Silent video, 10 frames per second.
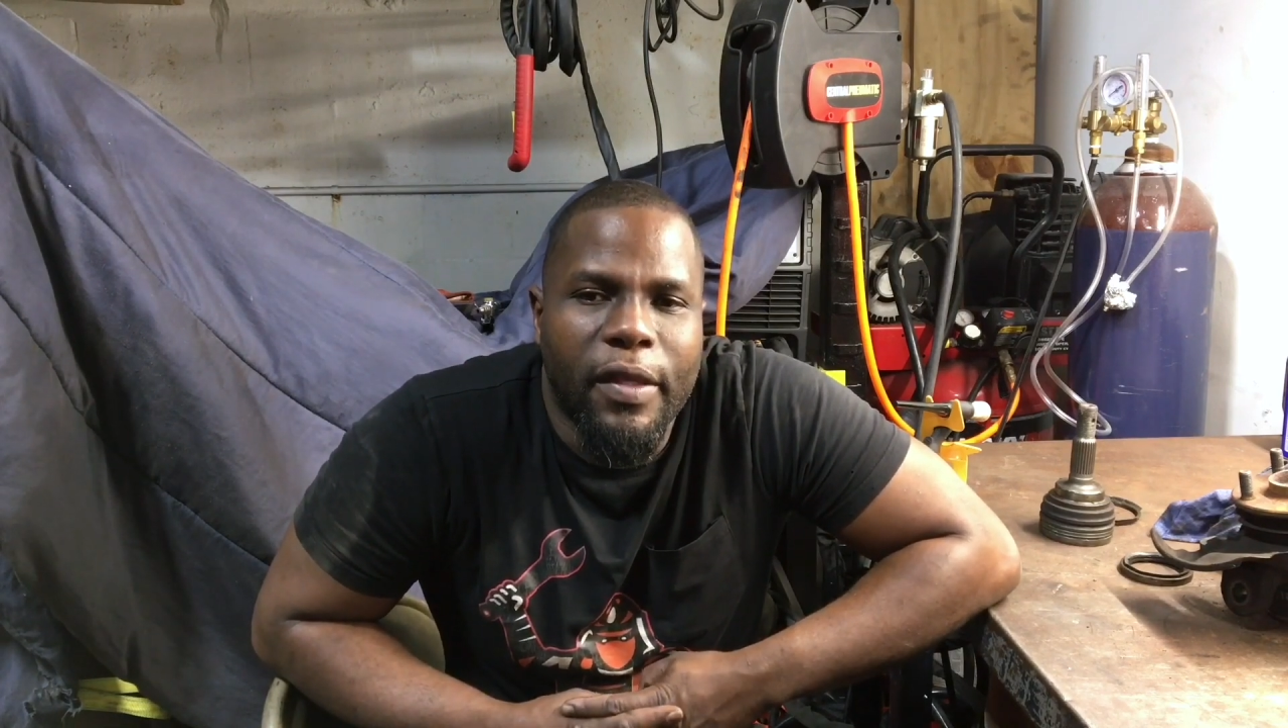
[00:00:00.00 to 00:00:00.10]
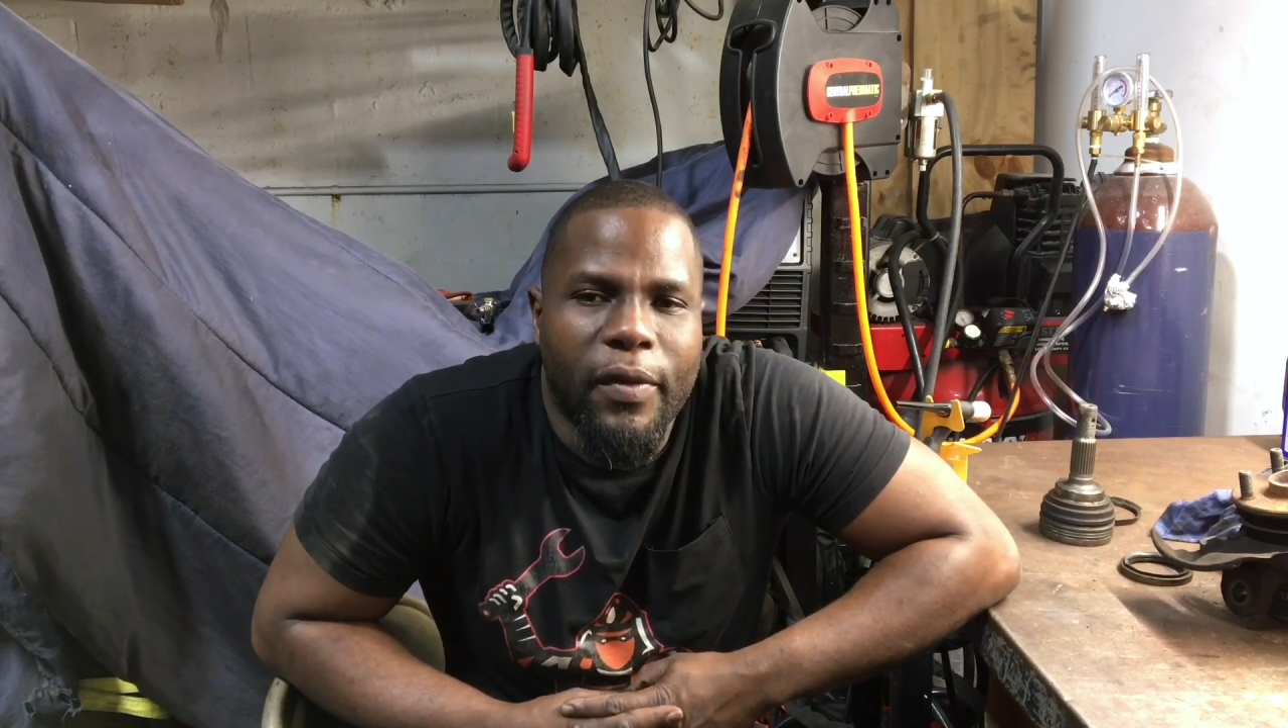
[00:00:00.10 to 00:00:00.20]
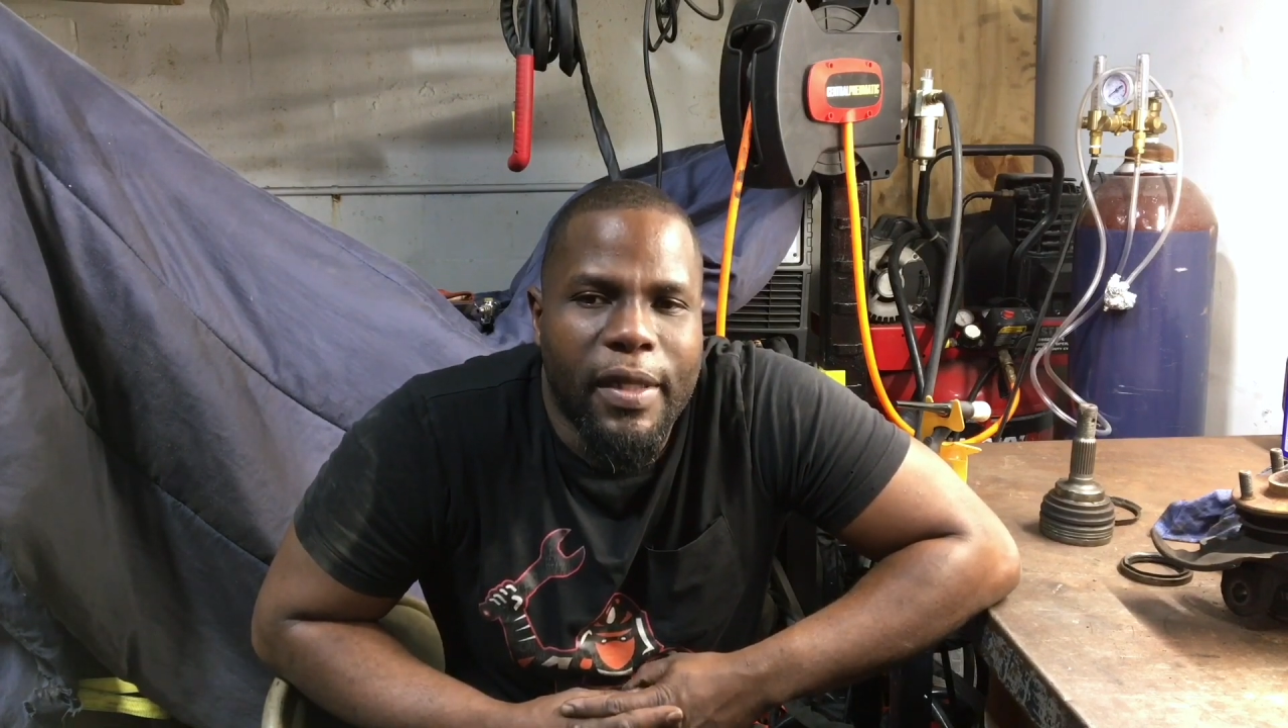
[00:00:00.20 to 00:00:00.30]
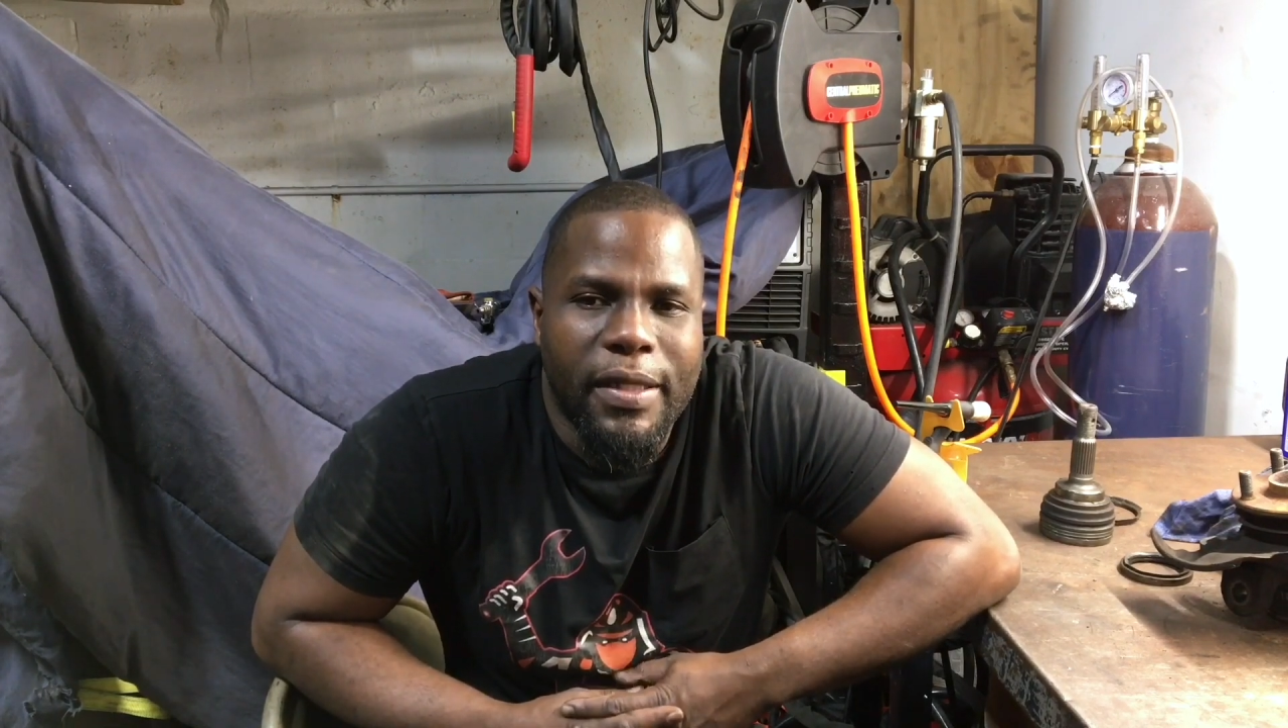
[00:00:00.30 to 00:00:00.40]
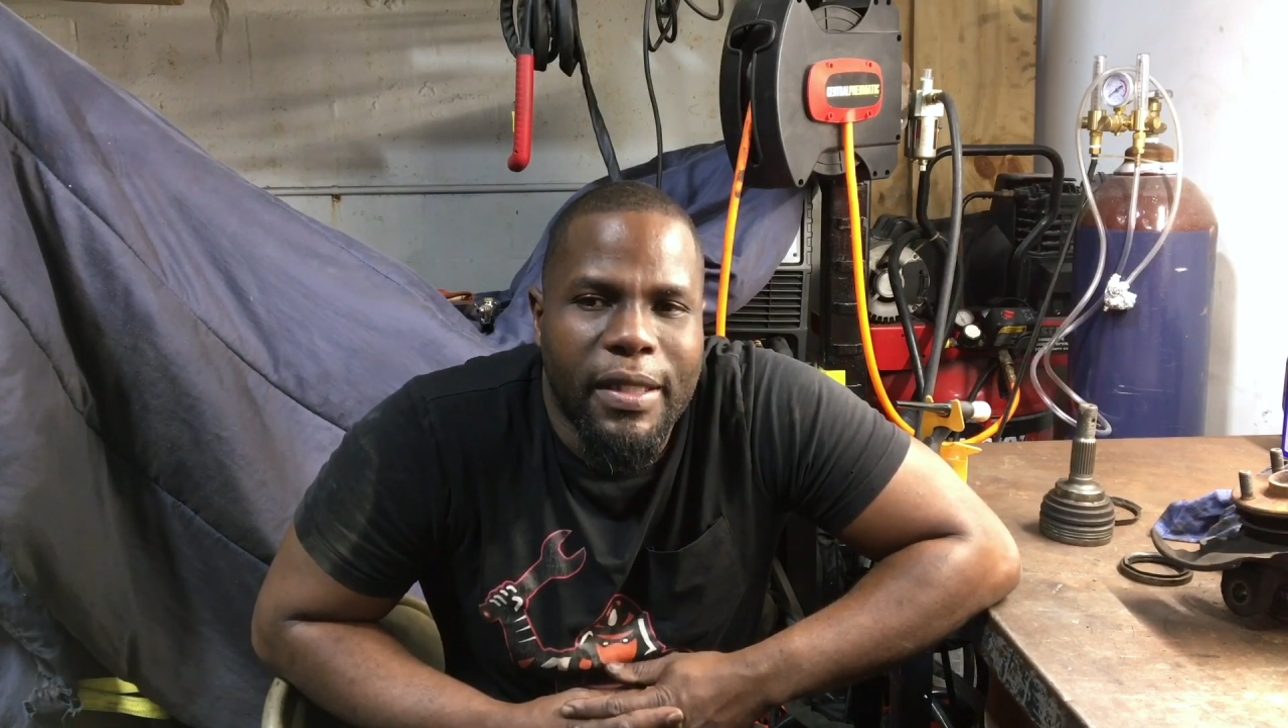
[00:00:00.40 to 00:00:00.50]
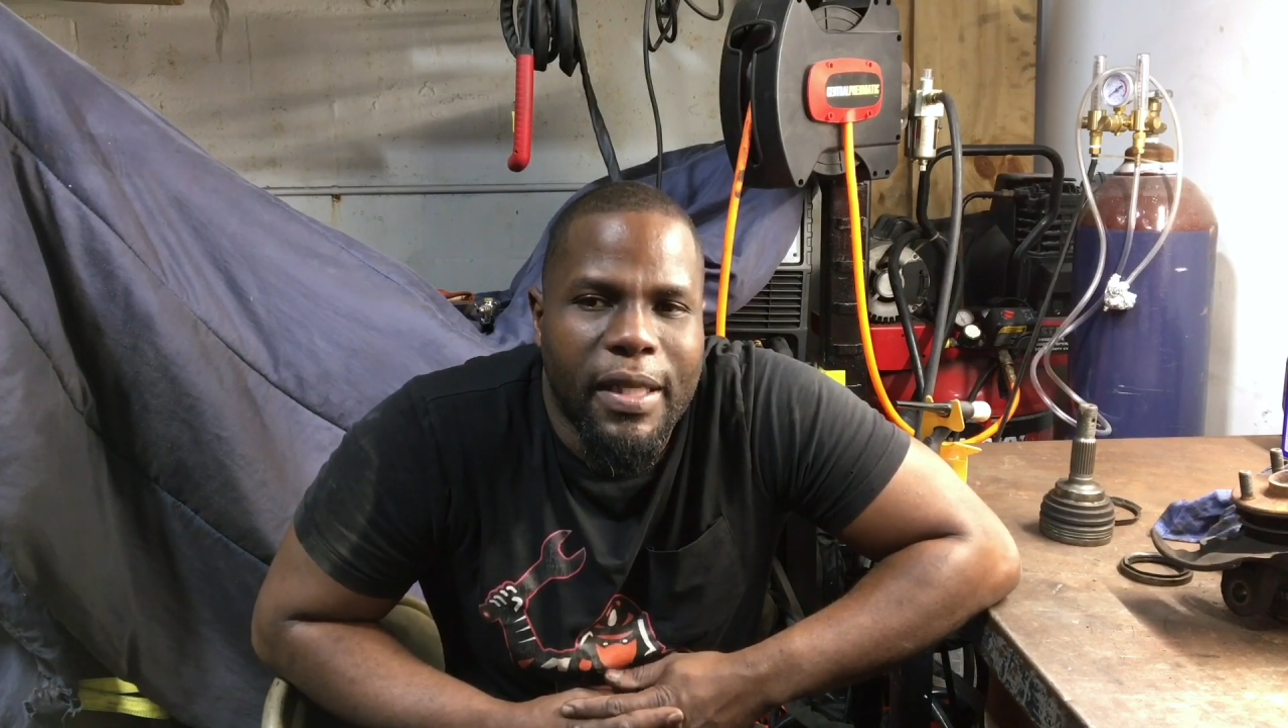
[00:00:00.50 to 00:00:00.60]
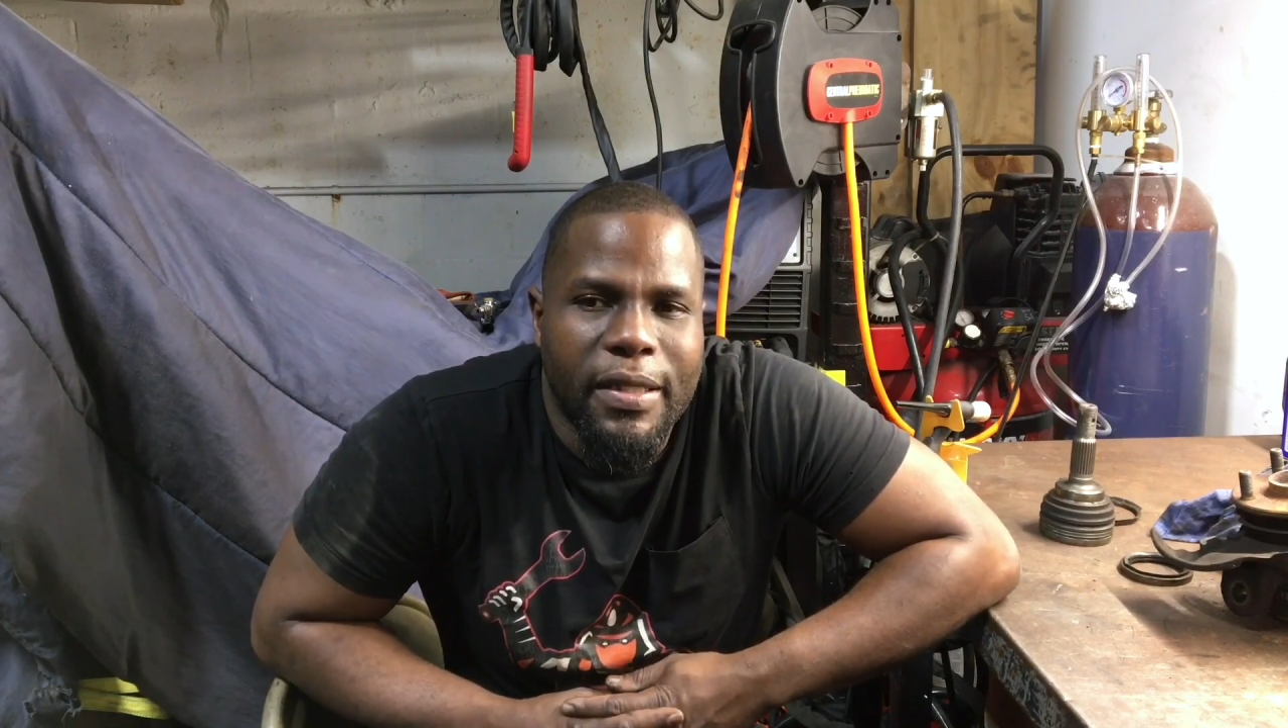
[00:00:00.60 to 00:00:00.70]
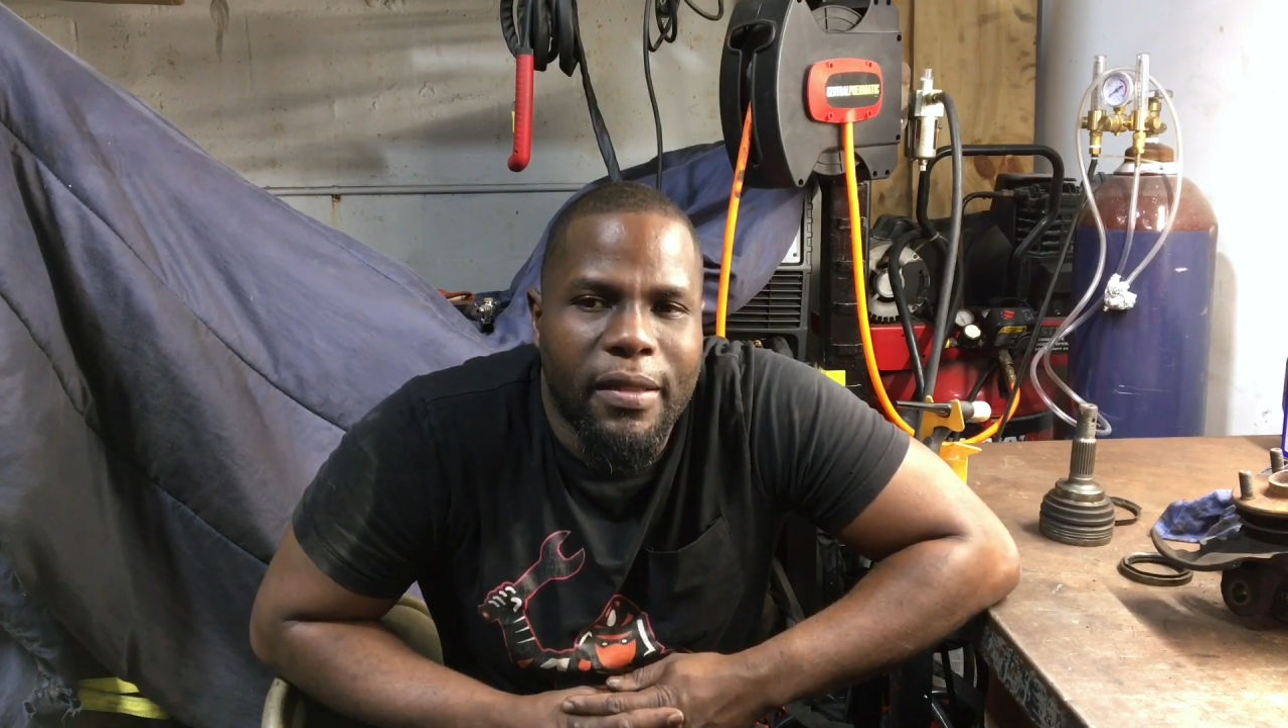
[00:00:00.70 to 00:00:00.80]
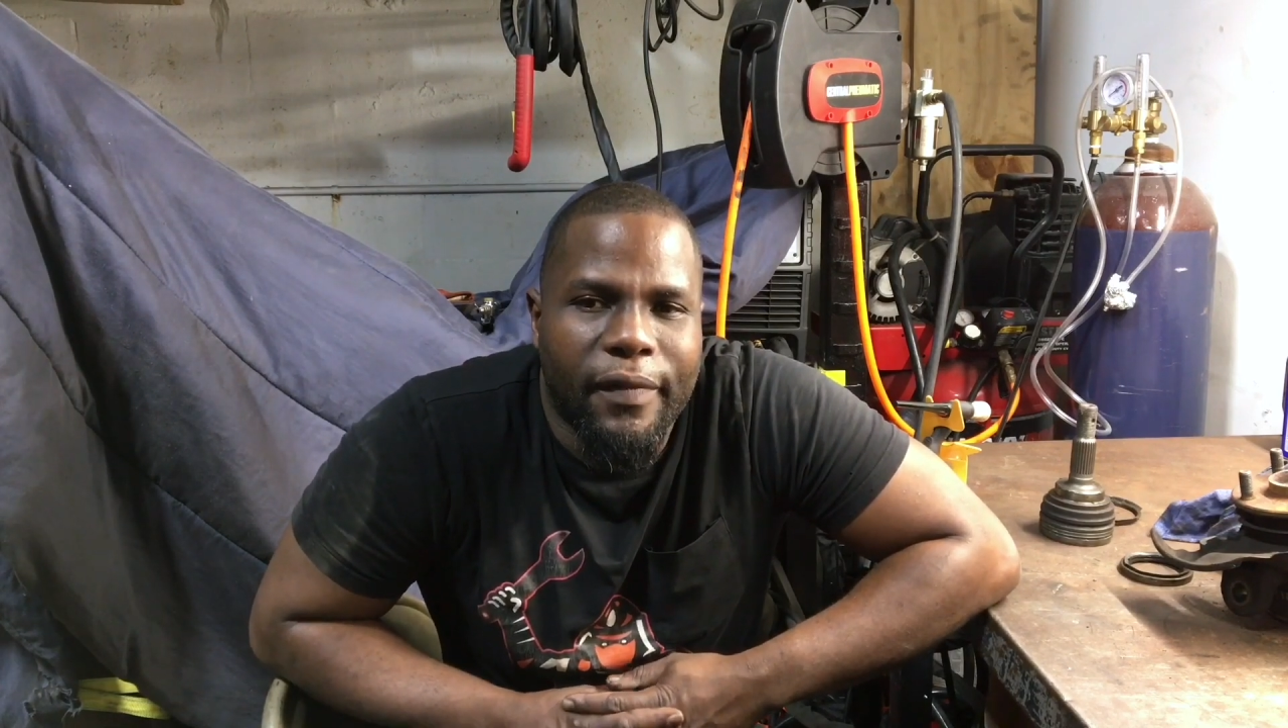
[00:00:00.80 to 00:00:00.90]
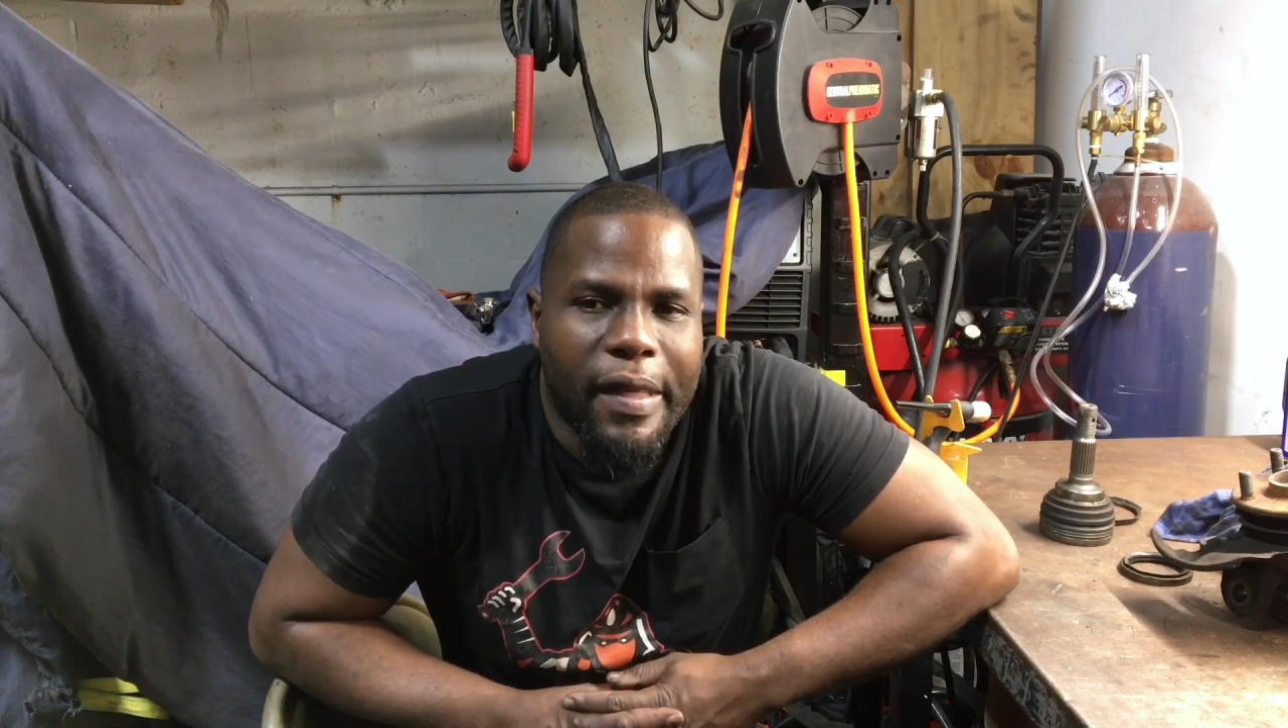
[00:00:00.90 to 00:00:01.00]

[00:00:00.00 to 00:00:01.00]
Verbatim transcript: want to see that stuff.